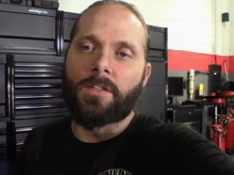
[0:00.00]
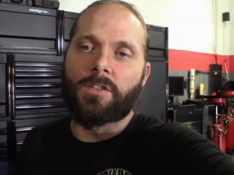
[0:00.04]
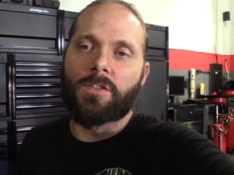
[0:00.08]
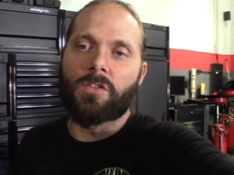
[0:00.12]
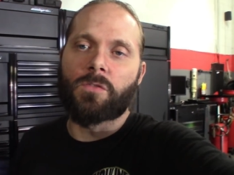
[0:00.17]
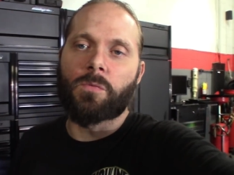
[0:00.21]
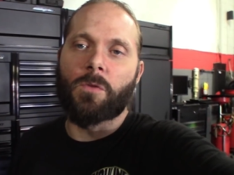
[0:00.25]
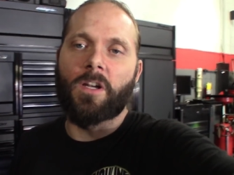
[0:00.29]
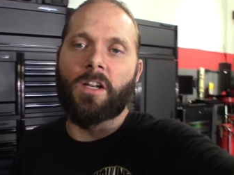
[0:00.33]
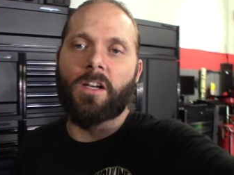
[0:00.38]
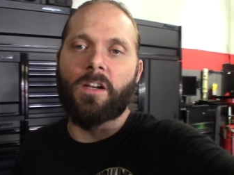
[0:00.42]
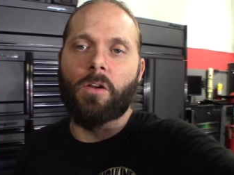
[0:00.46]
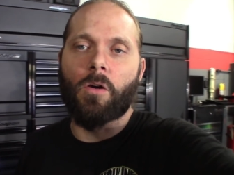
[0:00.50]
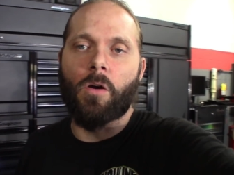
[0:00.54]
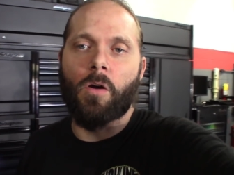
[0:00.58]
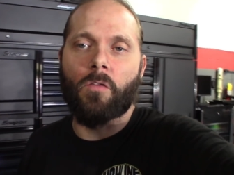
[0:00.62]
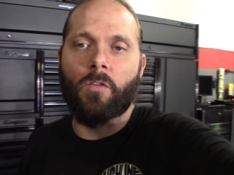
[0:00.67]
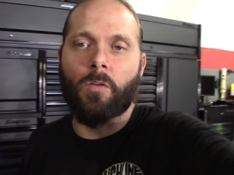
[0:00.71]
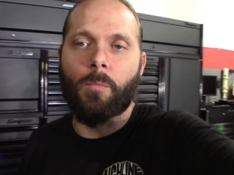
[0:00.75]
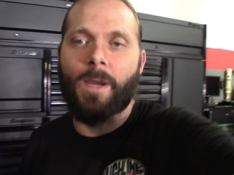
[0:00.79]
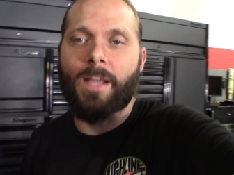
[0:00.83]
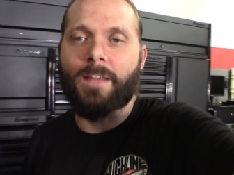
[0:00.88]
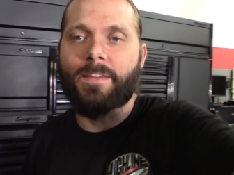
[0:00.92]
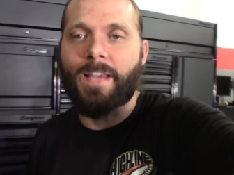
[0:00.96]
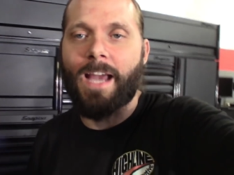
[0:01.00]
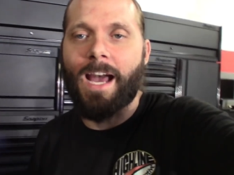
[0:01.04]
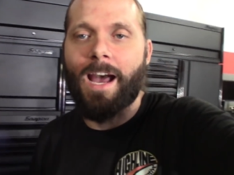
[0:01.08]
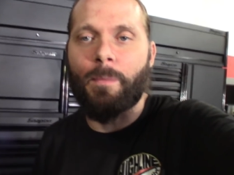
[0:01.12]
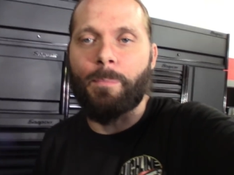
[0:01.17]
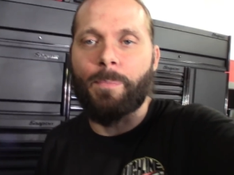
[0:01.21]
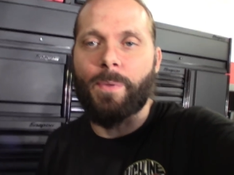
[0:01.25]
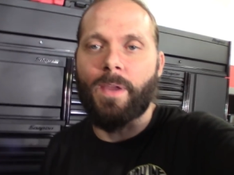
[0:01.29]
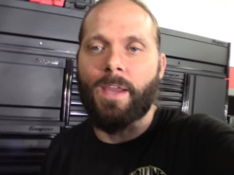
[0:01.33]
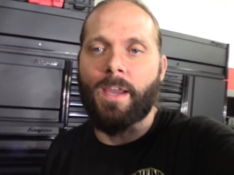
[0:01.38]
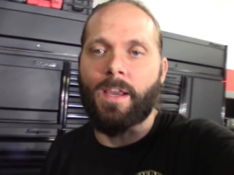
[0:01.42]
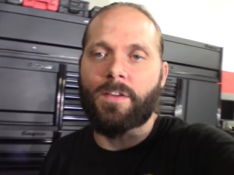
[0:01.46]
just wanted to go over my
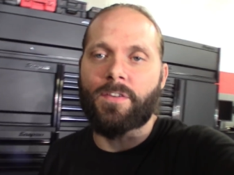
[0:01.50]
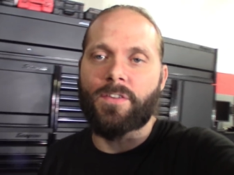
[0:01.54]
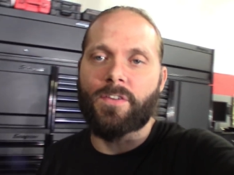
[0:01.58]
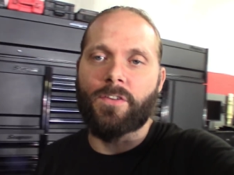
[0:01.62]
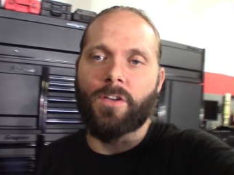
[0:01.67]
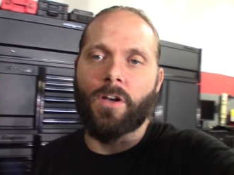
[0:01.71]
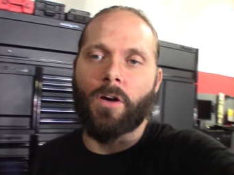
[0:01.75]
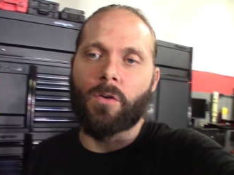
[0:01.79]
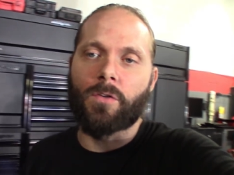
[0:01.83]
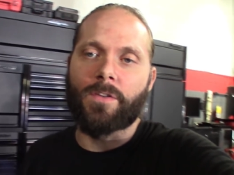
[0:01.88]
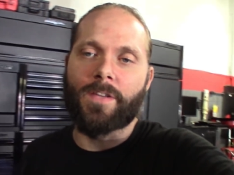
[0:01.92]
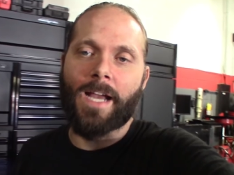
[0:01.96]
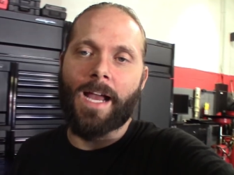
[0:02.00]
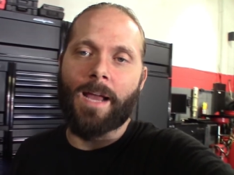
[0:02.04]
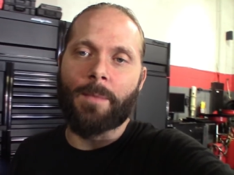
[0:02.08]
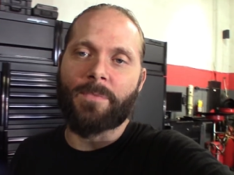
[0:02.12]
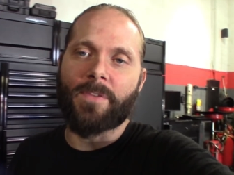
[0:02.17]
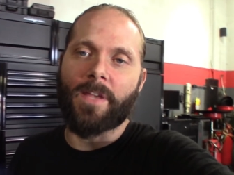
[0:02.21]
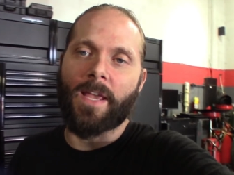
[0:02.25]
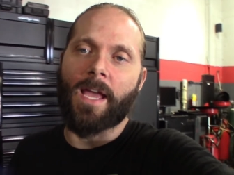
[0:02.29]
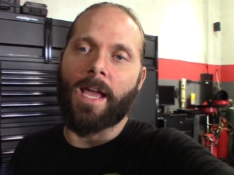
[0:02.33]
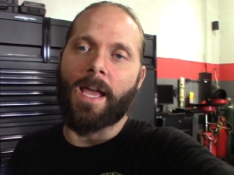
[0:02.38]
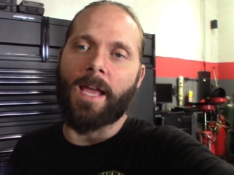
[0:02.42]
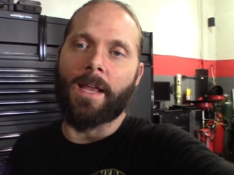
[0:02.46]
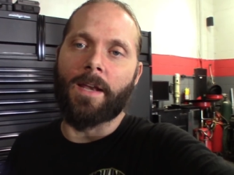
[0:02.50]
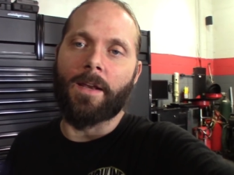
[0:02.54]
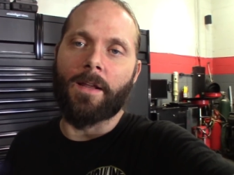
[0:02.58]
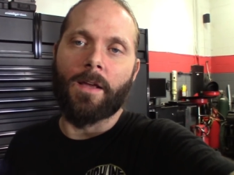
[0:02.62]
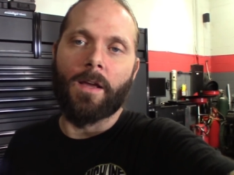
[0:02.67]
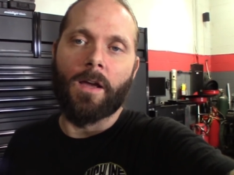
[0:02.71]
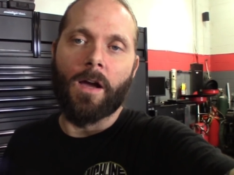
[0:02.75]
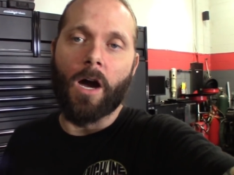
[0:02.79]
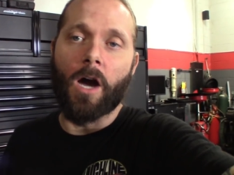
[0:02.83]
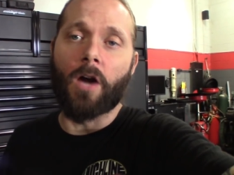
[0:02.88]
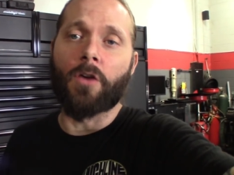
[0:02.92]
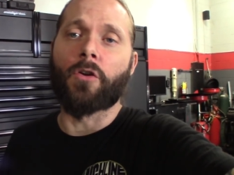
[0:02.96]
top picks. You know, top 10,
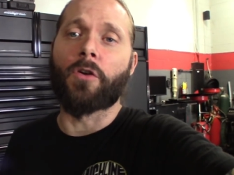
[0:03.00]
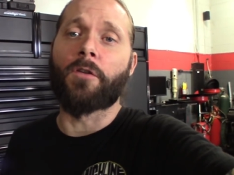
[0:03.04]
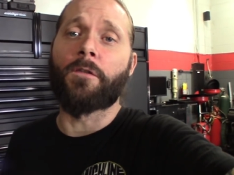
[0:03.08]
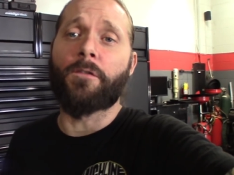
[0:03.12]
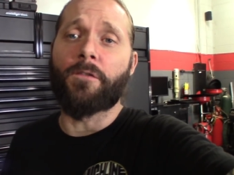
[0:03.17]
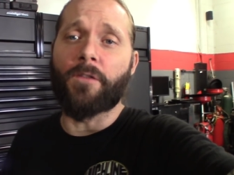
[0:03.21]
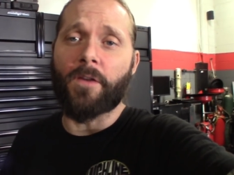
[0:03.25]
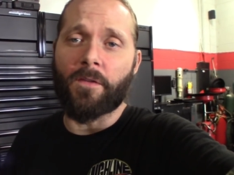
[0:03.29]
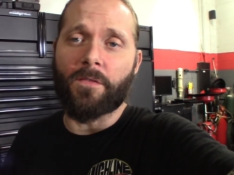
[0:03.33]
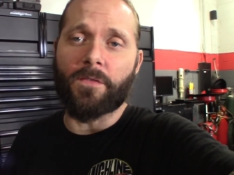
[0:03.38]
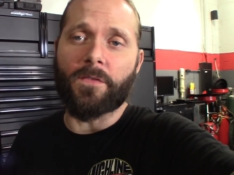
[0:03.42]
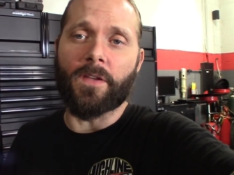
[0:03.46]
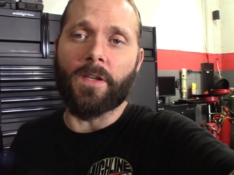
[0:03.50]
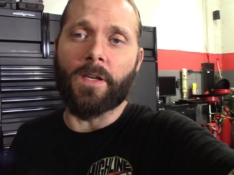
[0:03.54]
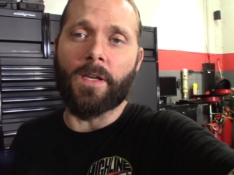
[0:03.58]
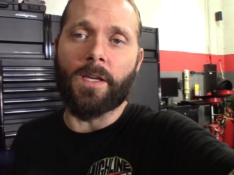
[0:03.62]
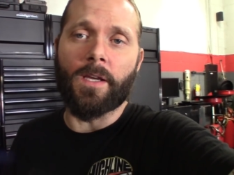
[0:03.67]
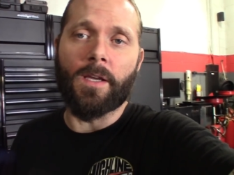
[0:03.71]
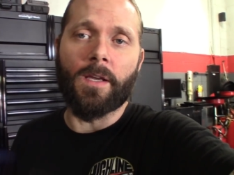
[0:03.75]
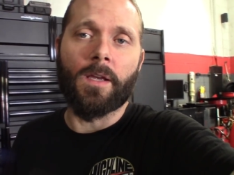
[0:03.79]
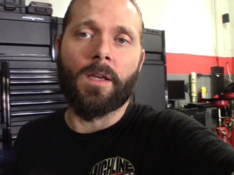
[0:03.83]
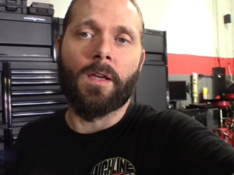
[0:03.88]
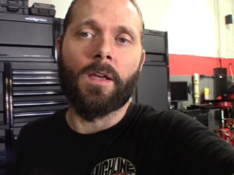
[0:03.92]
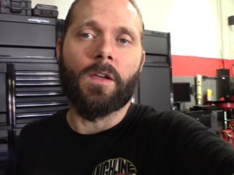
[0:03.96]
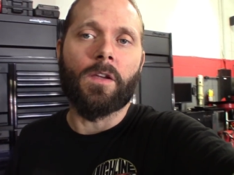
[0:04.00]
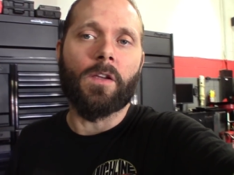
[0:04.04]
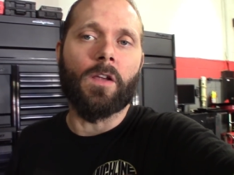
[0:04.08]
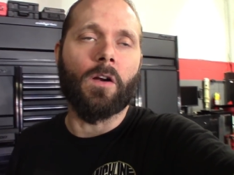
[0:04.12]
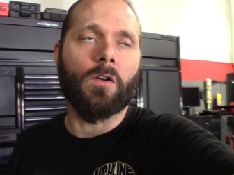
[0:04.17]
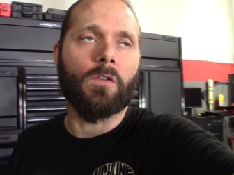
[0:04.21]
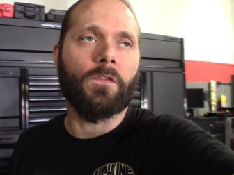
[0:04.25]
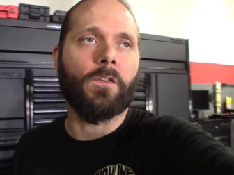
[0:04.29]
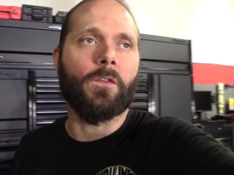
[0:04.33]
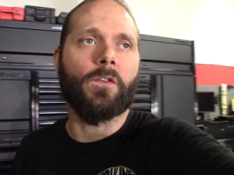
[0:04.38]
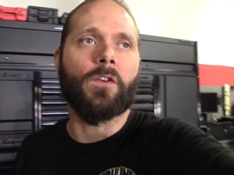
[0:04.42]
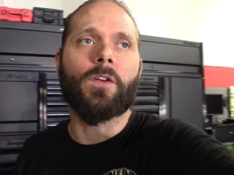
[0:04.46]
under 50, you
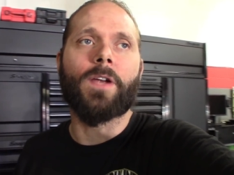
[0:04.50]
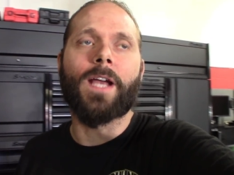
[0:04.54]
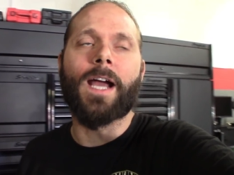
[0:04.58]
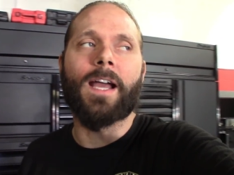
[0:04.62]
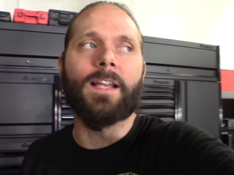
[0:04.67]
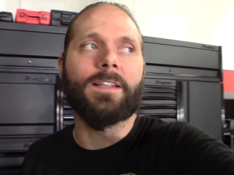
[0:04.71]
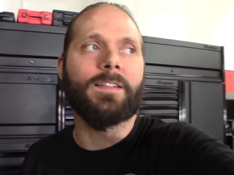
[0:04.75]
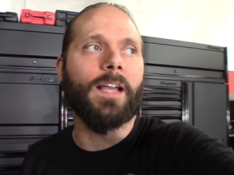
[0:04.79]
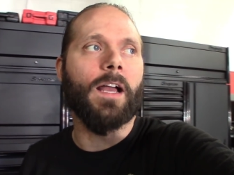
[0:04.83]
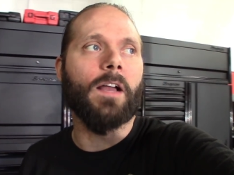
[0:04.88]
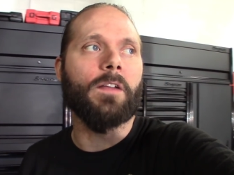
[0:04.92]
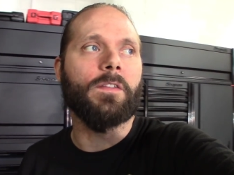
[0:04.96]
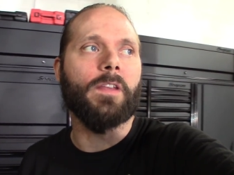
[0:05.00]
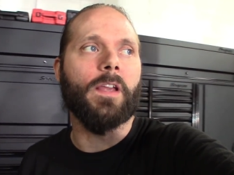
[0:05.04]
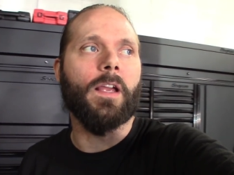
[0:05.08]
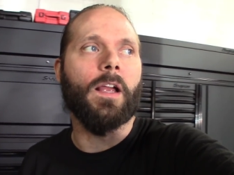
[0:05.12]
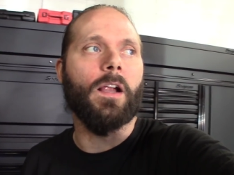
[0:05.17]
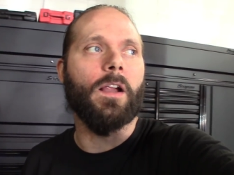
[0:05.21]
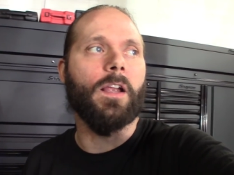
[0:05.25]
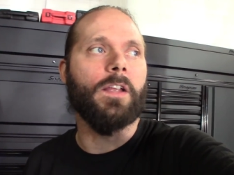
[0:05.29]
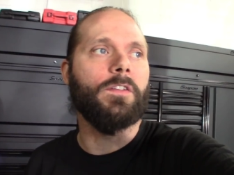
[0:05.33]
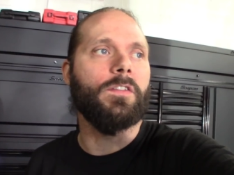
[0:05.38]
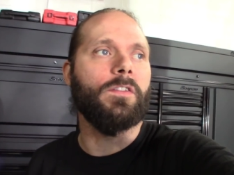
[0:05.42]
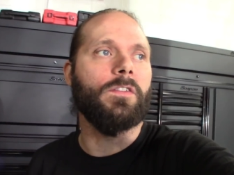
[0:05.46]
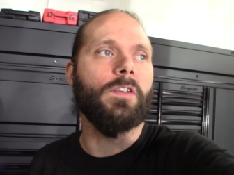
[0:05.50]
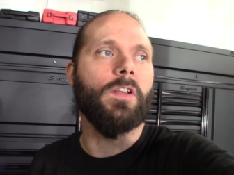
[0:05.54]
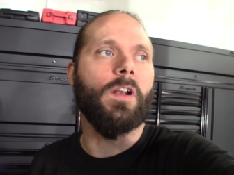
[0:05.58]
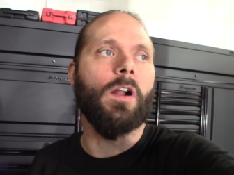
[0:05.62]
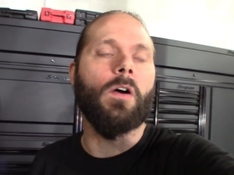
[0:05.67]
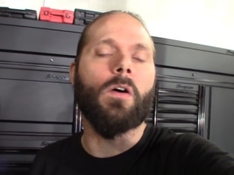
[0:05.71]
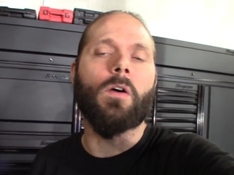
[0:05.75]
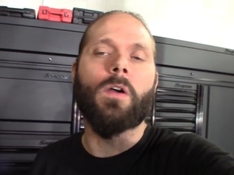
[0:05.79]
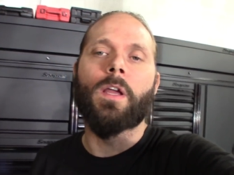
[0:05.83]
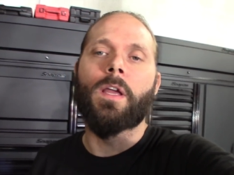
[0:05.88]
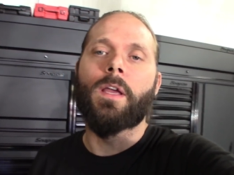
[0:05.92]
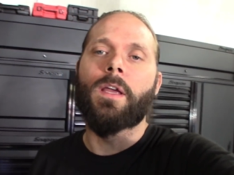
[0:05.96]
know, for you guys out there, it's, you
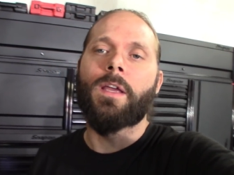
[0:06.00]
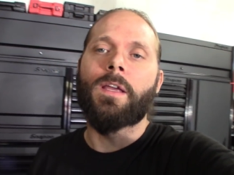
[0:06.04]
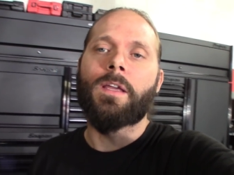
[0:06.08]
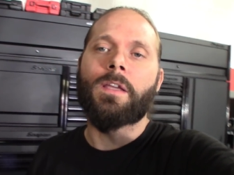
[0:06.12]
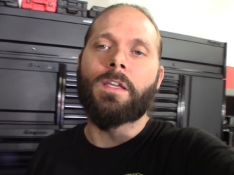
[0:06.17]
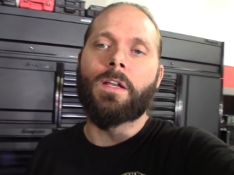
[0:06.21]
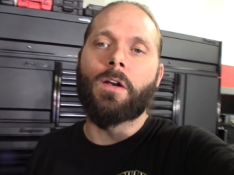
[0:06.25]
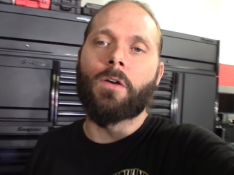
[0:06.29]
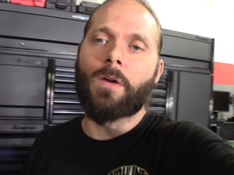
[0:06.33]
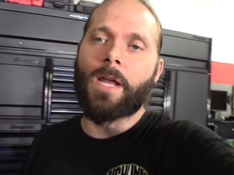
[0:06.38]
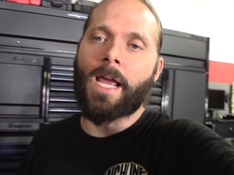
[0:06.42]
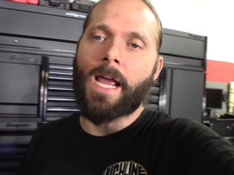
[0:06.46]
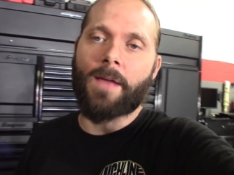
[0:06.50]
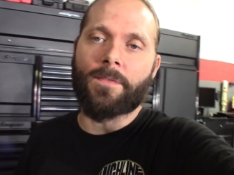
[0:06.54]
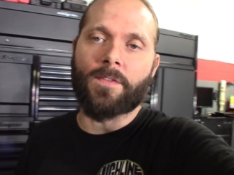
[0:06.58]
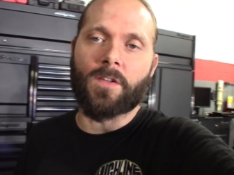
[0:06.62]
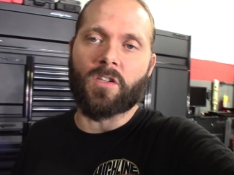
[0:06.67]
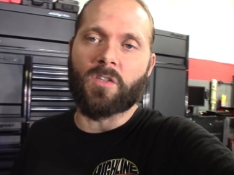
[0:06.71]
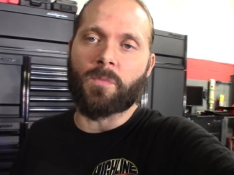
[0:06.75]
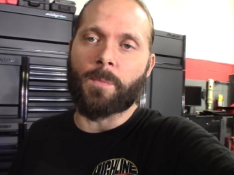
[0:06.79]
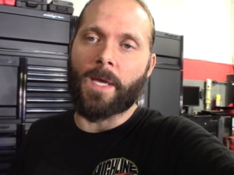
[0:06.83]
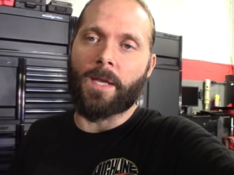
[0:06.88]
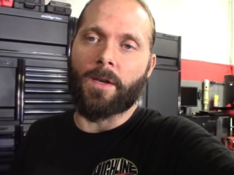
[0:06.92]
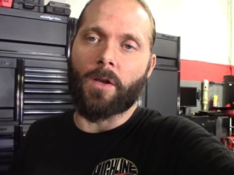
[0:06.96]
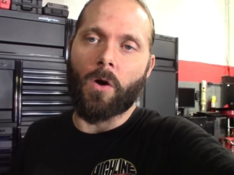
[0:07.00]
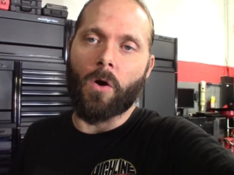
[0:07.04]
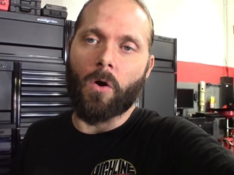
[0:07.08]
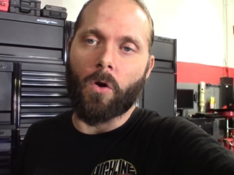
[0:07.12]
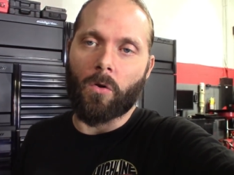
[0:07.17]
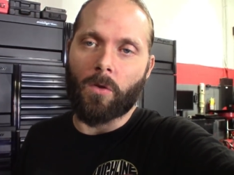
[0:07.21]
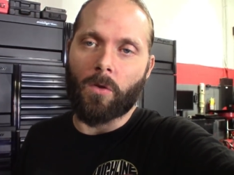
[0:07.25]
know, you don't have to spend a whole